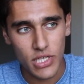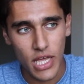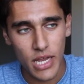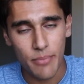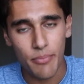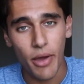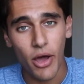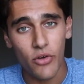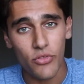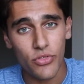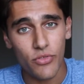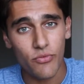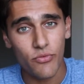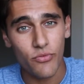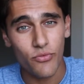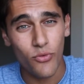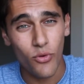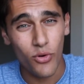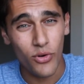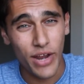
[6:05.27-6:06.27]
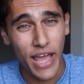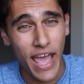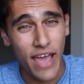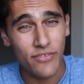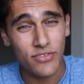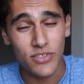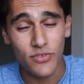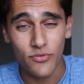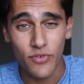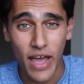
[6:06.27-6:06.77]
at about the
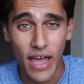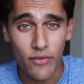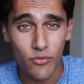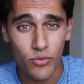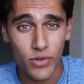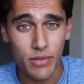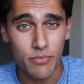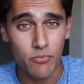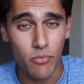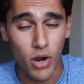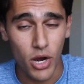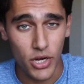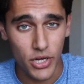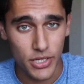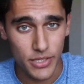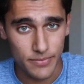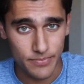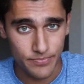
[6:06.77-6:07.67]
4.5 to 5 week mark.